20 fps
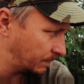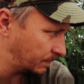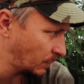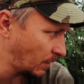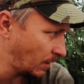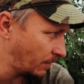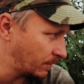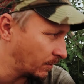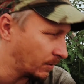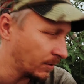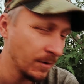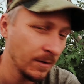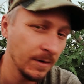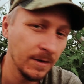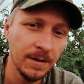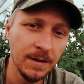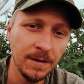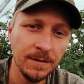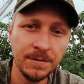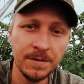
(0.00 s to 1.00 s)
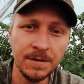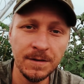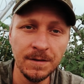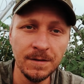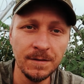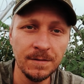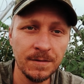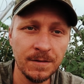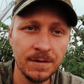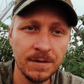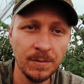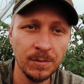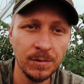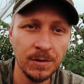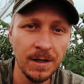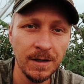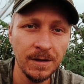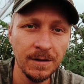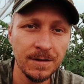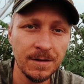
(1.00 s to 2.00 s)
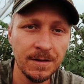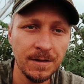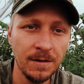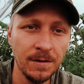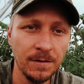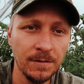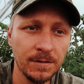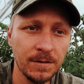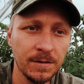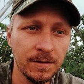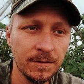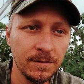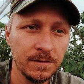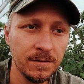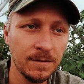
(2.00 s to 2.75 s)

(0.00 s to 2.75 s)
We haven't grown enough to supply ourselves,